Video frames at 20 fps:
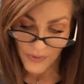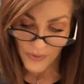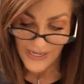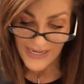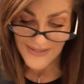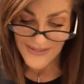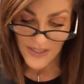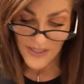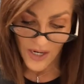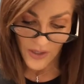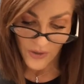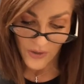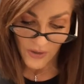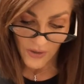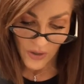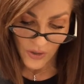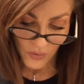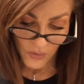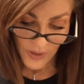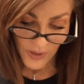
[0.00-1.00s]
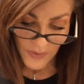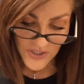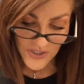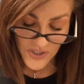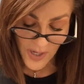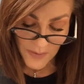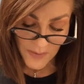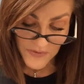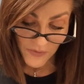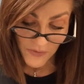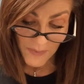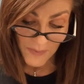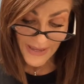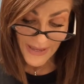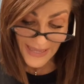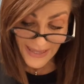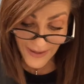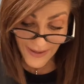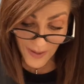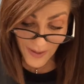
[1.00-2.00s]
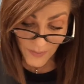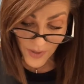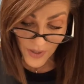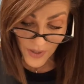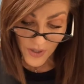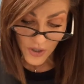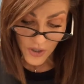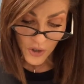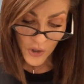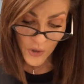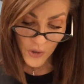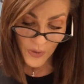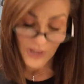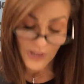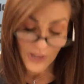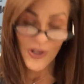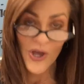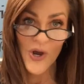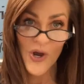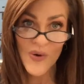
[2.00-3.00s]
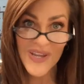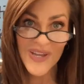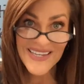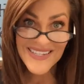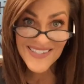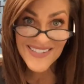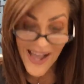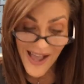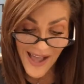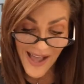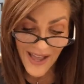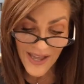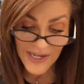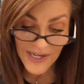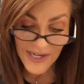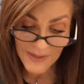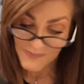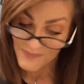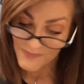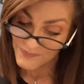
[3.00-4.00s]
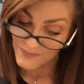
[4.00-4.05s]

praise and honor and glory which comes from Him who alone is God.